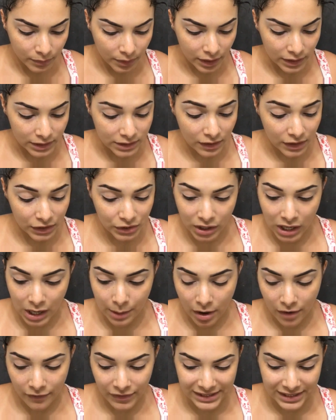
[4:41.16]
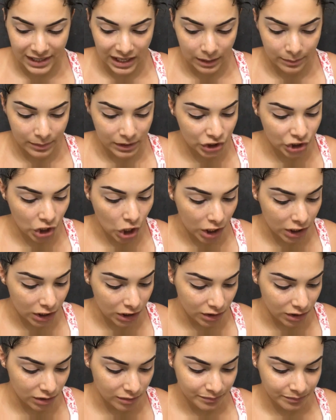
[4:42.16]
Alright, so they do come off a tiny bit
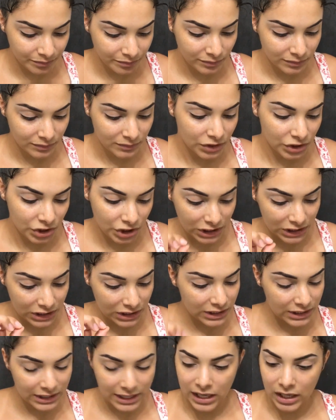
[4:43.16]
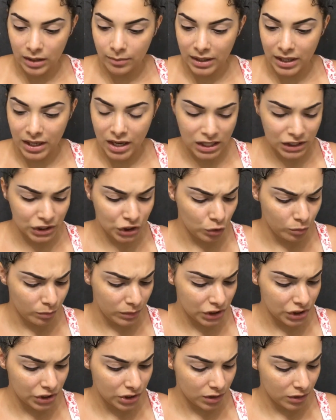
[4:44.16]
chalky. Just a tiny bit, not too
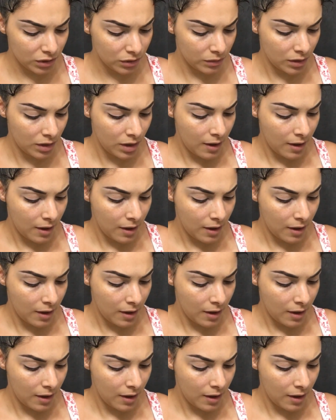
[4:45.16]
much though.